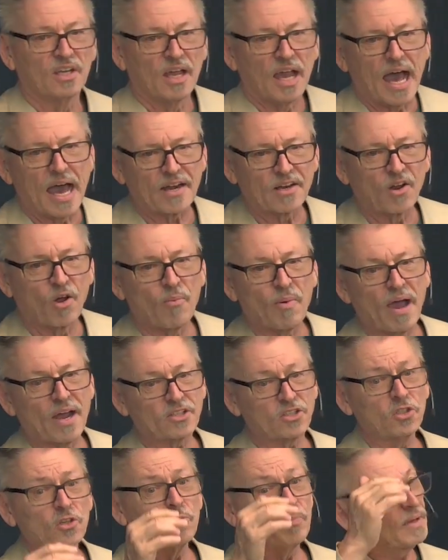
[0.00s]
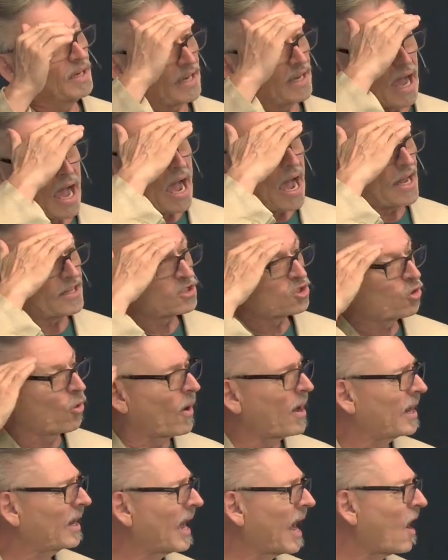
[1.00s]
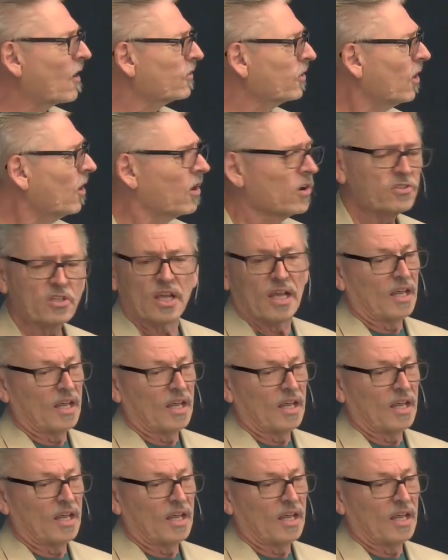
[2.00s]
I don't know about you, being hot and sweaty outdoors,